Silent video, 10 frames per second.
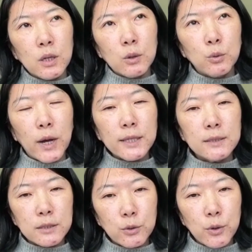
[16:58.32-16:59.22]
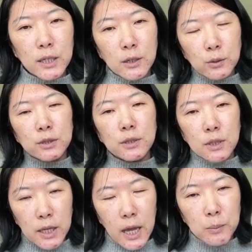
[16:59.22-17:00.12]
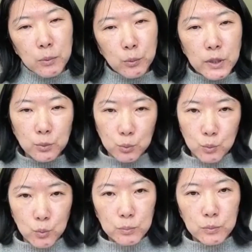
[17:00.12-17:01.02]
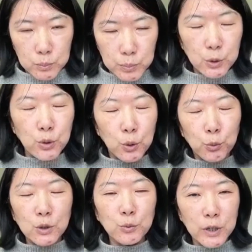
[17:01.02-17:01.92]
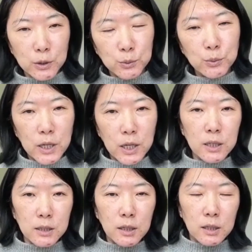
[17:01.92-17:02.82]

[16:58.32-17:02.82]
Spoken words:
quite theoretical. There's a gap between what we do in